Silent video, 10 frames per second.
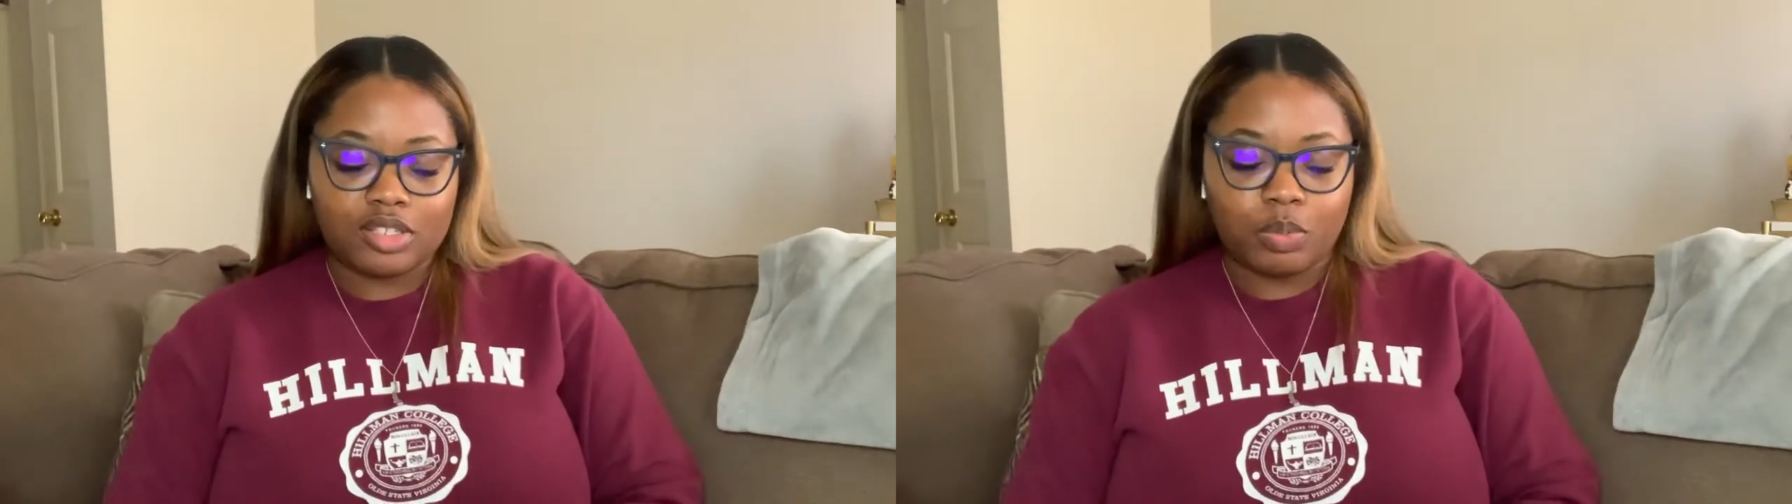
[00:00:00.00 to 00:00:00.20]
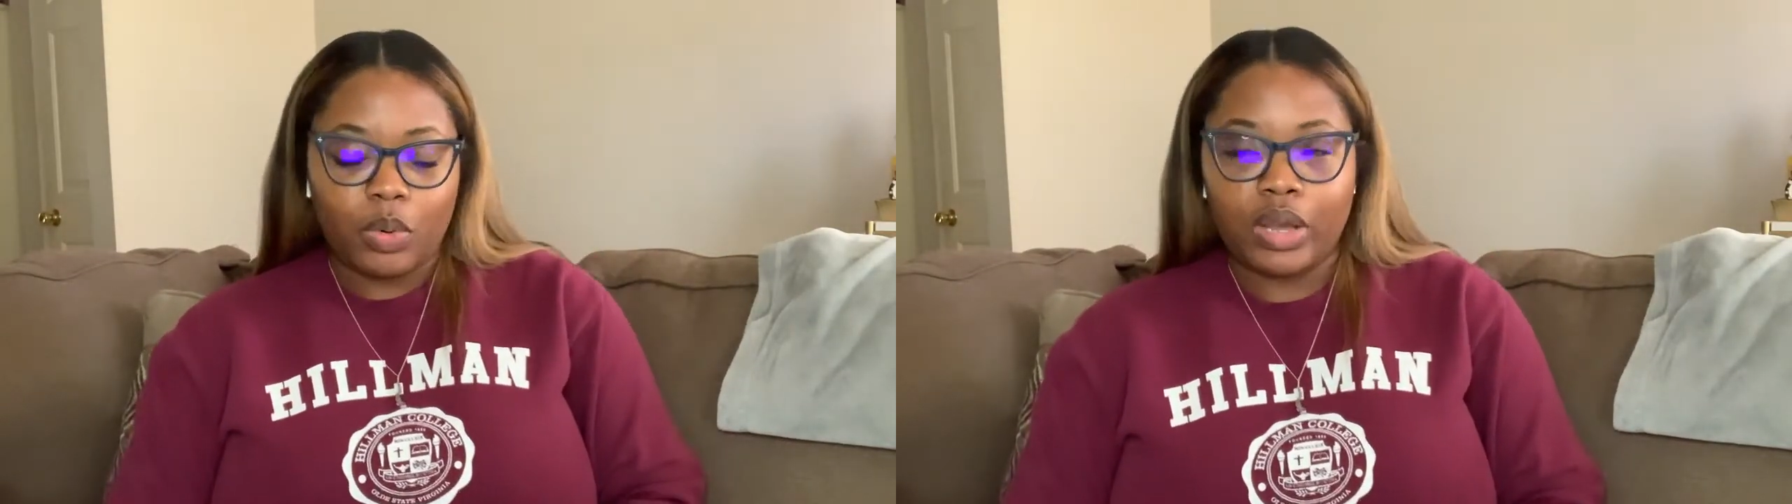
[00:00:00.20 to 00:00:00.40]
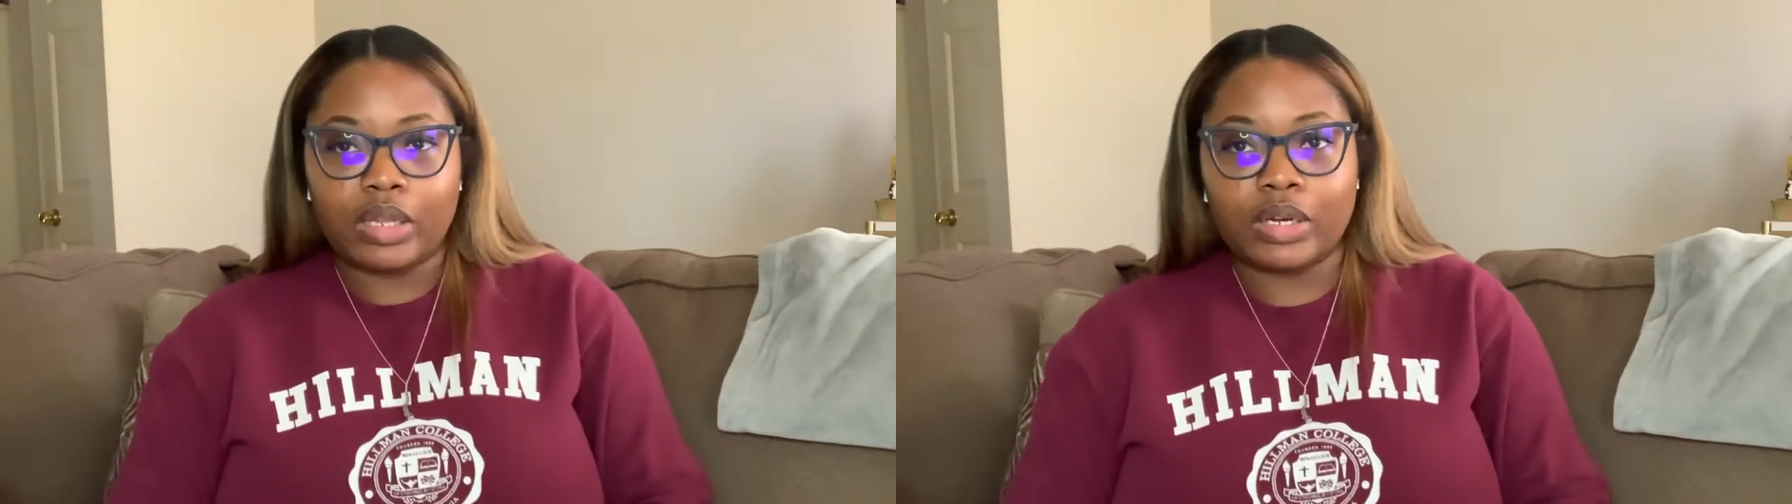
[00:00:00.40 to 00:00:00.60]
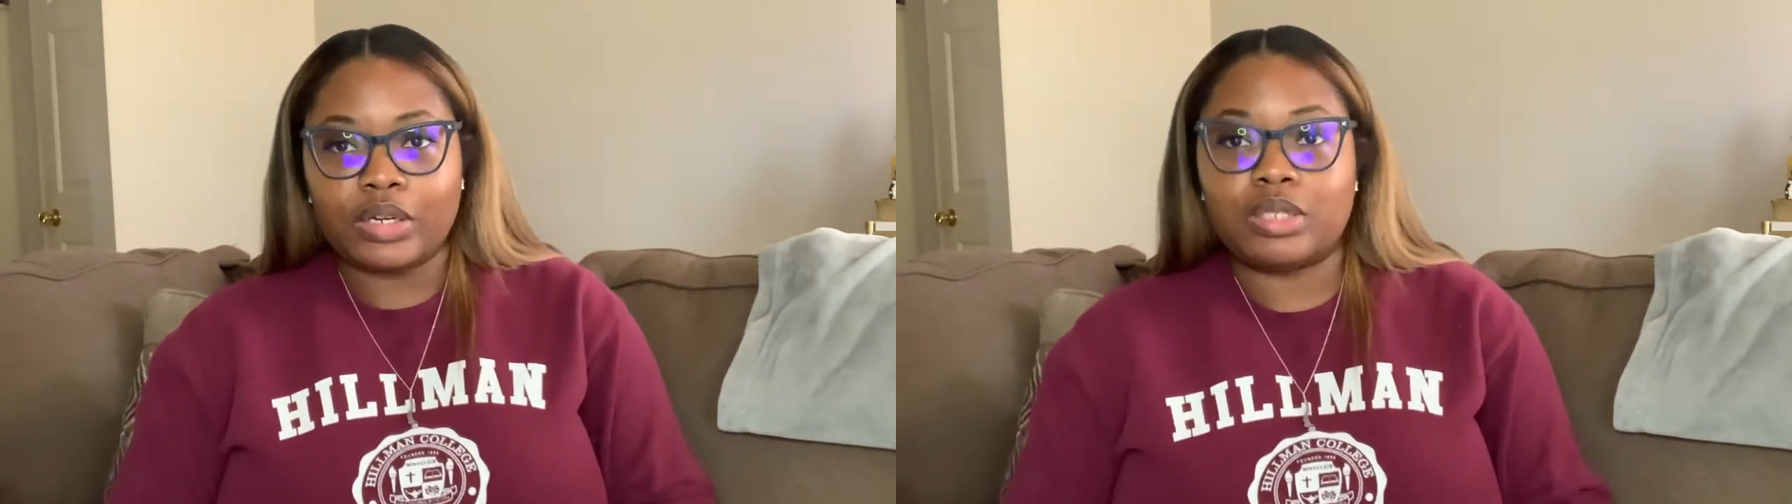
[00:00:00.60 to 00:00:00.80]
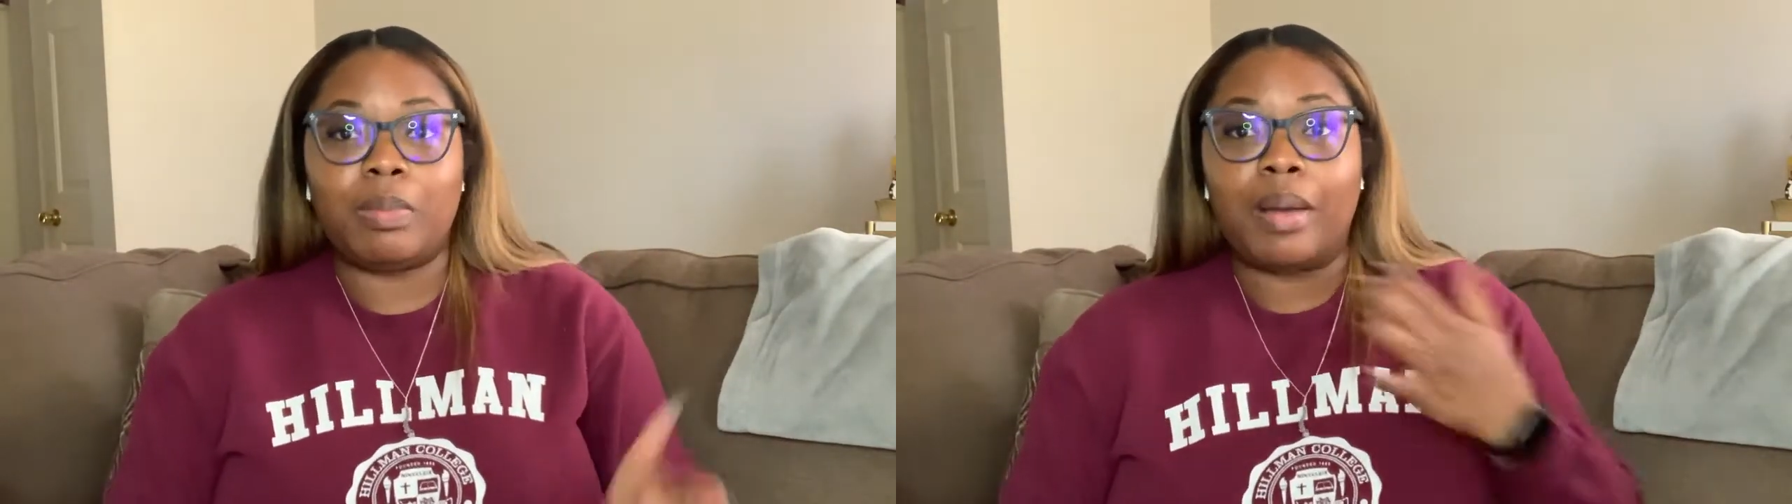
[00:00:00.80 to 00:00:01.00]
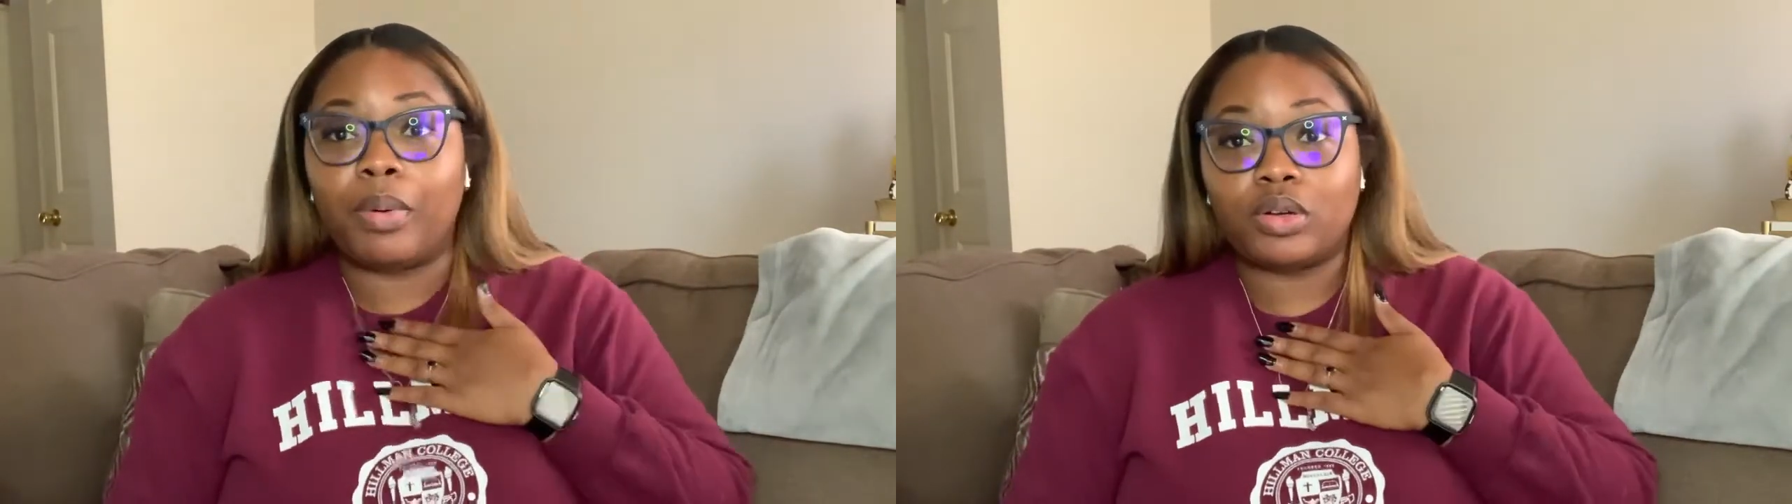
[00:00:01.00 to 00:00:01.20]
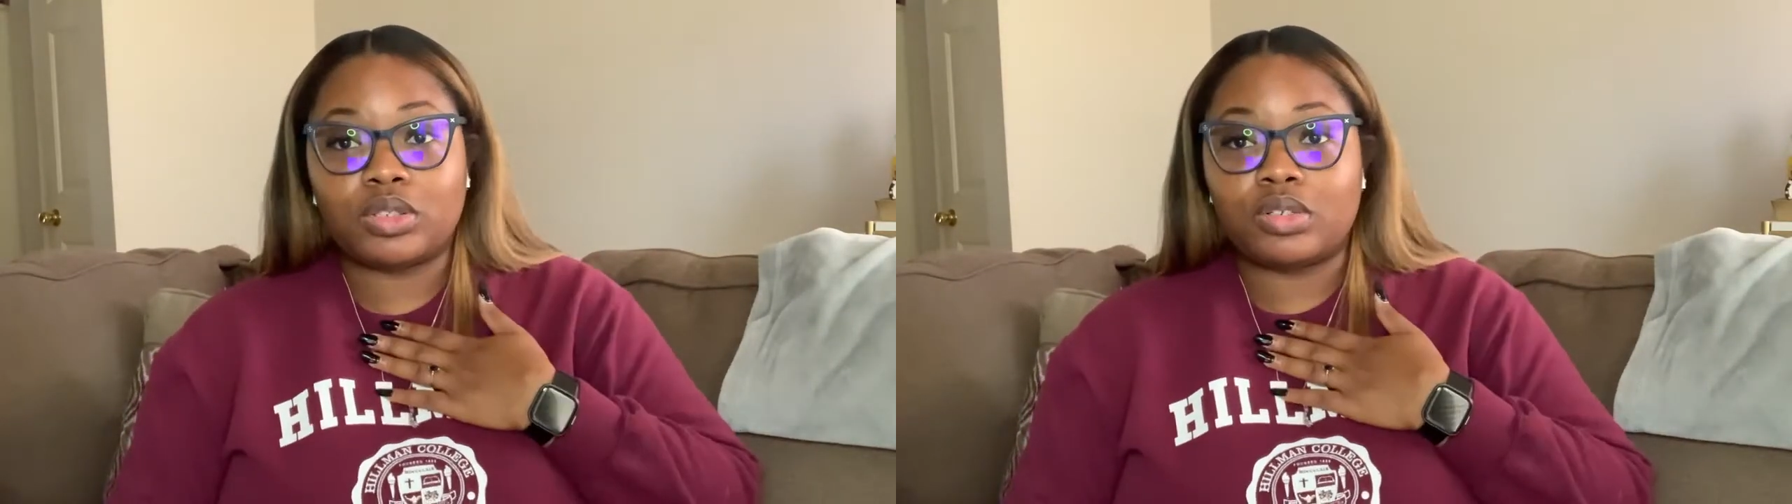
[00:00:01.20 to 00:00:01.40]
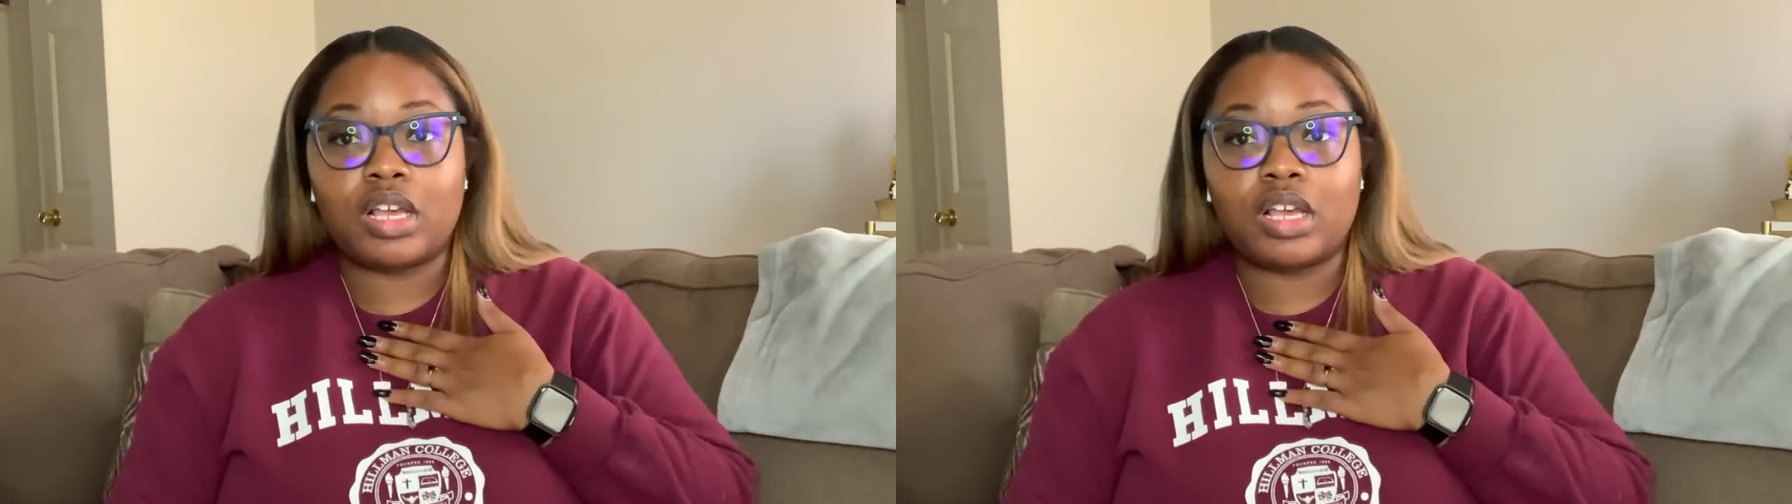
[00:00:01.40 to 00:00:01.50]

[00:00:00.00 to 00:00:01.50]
spoilers, my personal self.